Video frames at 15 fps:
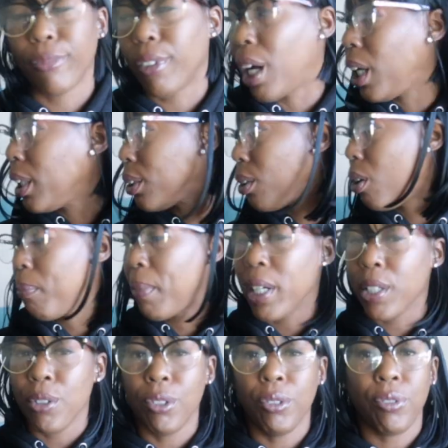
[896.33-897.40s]
I'll throw my
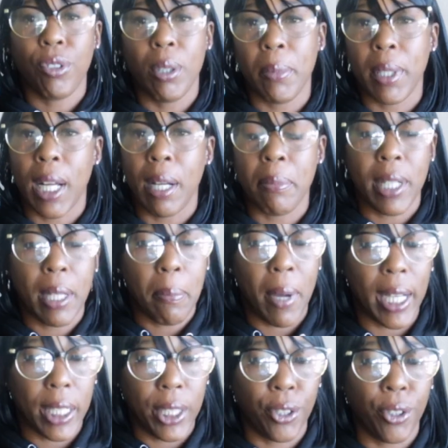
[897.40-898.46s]
uniform and I'll be up
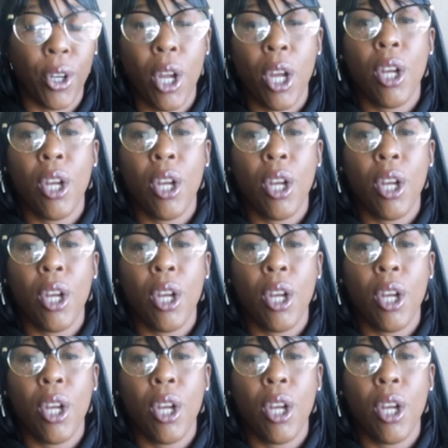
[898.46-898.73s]
out of here.